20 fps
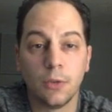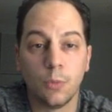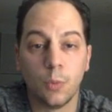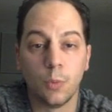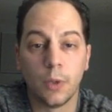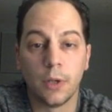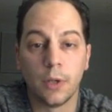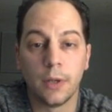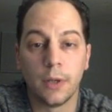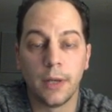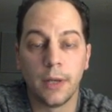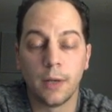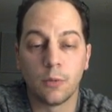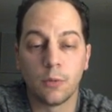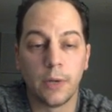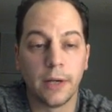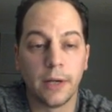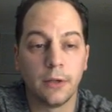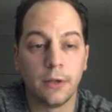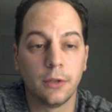where that
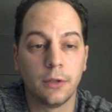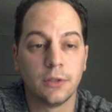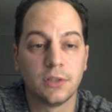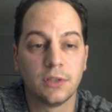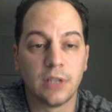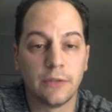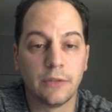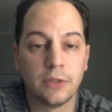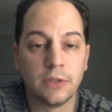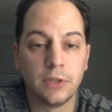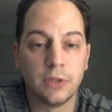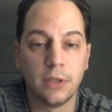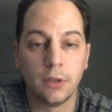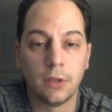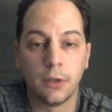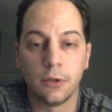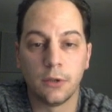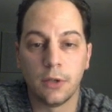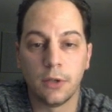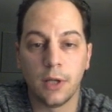record
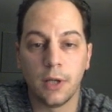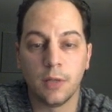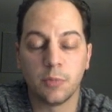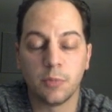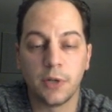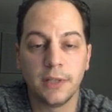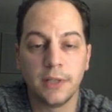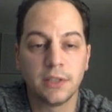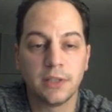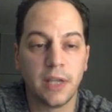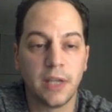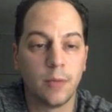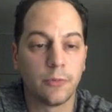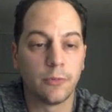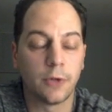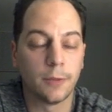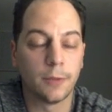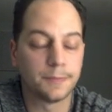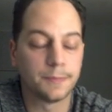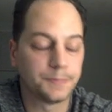$1,700 price came
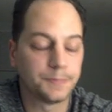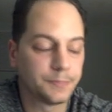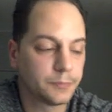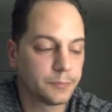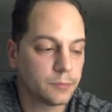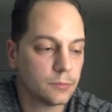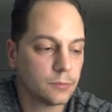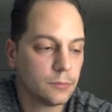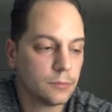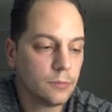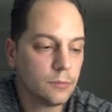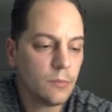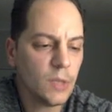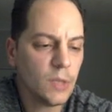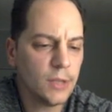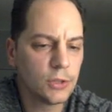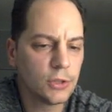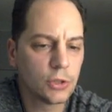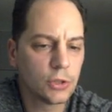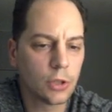from.
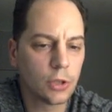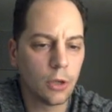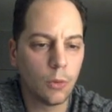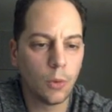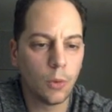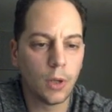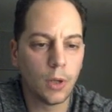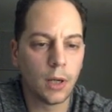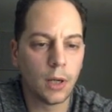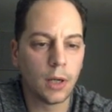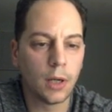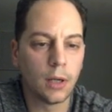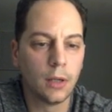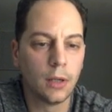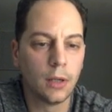So